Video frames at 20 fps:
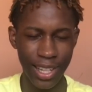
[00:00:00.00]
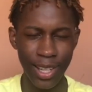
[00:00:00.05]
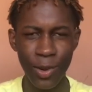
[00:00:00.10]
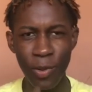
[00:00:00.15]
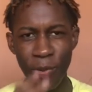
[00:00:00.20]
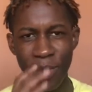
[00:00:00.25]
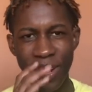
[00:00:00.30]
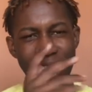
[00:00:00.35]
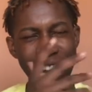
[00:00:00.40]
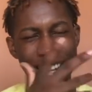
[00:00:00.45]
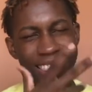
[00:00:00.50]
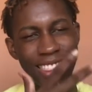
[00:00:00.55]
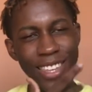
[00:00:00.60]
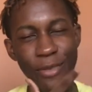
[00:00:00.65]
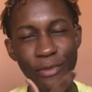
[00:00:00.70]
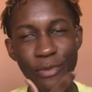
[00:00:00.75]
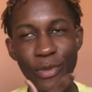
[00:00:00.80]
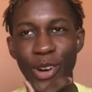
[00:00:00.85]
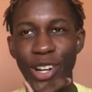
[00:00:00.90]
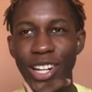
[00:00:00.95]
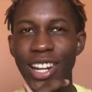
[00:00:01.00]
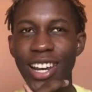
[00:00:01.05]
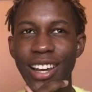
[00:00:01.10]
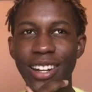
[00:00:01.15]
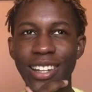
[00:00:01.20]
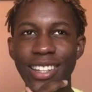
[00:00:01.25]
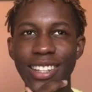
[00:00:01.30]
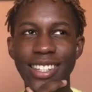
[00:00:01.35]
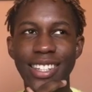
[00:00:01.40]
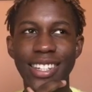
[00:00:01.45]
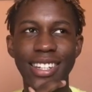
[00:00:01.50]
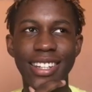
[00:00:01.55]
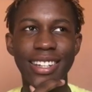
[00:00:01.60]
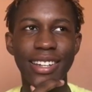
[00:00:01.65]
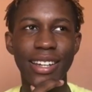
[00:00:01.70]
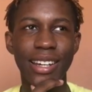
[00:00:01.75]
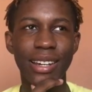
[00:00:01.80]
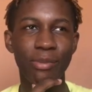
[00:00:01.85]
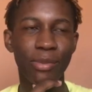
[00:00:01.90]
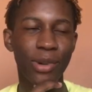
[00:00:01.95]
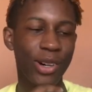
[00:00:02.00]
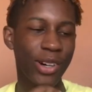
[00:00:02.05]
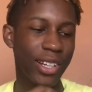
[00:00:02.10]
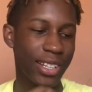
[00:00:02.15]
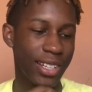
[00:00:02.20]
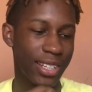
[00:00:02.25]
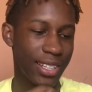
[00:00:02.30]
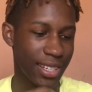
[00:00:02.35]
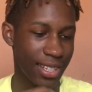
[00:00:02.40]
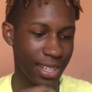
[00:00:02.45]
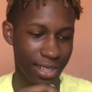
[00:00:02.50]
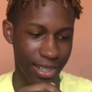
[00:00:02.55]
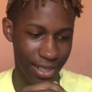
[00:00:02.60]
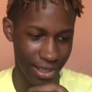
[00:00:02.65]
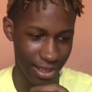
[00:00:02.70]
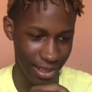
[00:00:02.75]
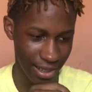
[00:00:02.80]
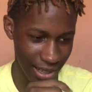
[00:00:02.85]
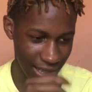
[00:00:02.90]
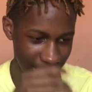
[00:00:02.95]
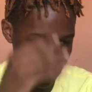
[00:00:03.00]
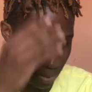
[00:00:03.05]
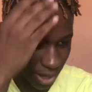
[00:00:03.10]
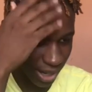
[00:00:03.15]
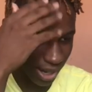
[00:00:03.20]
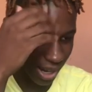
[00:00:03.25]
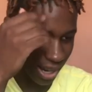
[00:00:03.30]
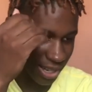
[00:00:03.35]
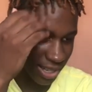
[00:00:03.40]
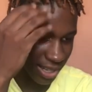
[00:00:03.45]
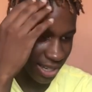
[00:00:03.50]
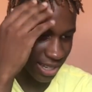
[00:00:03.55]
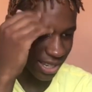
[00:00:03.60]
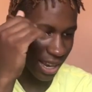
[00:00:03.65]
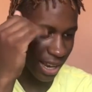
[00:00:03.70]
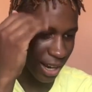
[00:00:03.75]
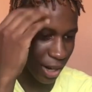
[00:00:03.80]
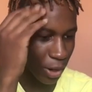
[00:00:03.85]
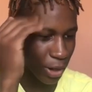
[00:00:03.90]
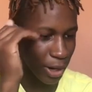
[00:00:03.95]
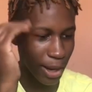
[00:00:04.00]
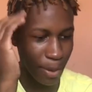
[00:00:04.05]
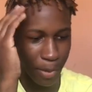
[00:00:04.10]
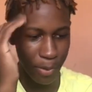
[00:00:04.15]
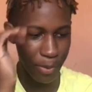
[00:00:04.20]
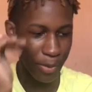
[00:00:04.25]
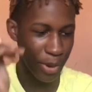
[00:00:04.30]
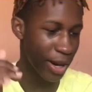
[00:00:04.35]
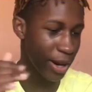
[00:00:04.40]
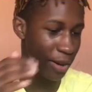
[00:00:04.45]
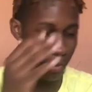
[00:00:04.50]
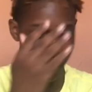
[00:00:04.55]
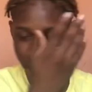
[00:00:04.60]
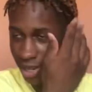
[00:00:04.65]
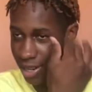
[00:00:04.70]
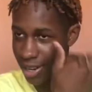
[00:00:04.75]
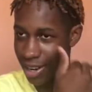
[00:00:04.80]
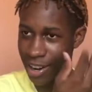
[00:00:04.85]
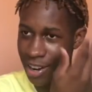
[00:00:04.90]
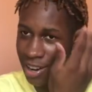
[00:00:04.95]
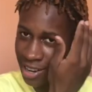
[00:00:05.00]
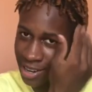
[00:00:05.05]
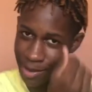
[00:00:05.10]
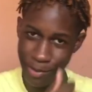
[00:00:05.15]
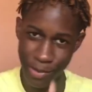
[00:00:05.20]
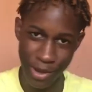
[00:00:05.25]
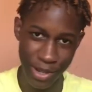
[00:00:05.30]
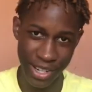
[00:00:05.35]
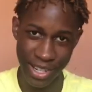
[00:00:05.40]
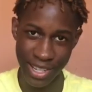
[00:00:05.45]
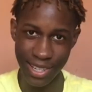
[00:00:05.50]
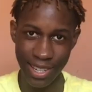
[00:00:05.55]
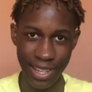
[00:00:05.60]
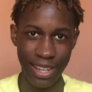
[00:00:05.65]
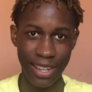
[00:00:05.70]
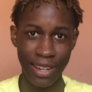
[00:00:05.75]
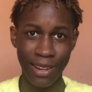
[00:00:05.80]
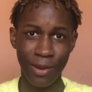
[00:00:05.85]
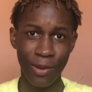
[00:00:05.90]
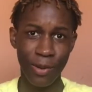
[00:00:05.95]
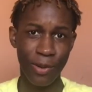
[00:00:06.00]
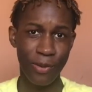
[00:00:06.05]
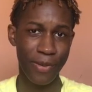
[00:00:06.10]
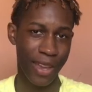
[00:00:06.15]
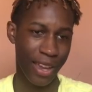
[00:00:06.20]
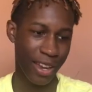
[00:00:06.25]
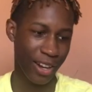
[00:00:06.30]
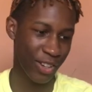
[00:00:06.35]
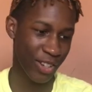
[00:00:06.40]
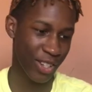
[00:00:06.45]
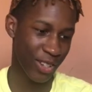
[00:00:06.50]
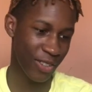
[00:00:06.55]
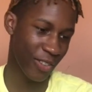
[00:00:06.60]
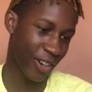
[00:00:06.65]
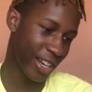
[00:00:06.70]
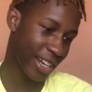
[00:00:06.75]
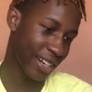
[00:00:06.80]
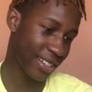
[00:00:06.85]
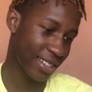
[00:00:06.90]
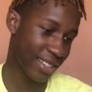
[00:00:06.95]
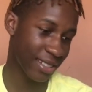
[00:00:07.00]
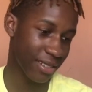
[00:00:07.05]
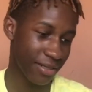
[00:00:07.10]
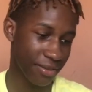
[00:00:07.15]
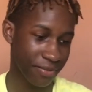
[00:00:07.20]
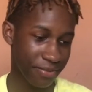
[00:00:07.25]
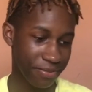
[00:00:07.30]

You know me that think about that, but you see because this I color my birthmark already, me just saying, you know me, I can just do that.